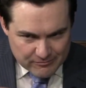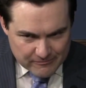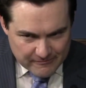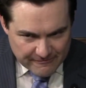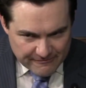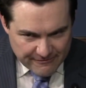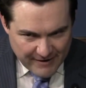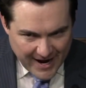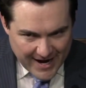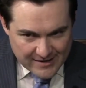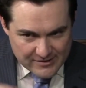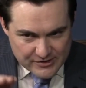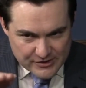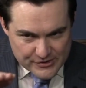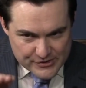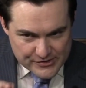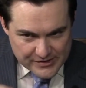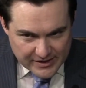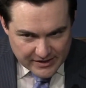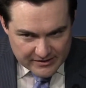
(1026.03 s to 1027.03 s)

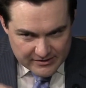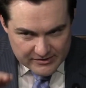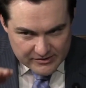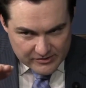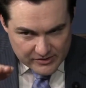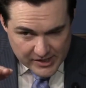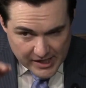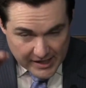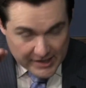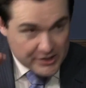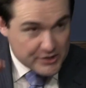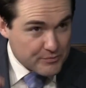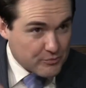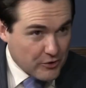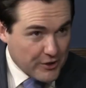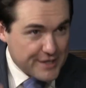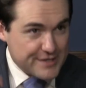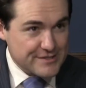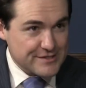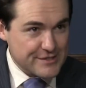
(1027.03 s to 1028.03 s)
factors can change
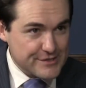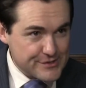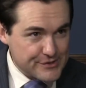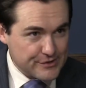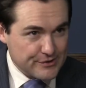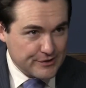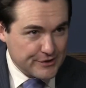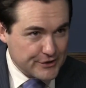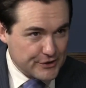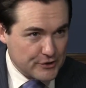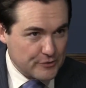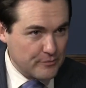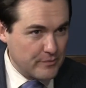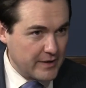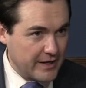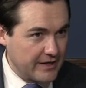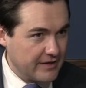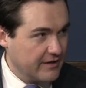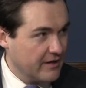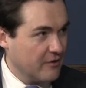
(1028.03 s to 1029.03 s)
prices a little
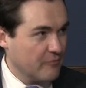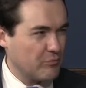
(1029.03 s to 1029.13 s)
bit,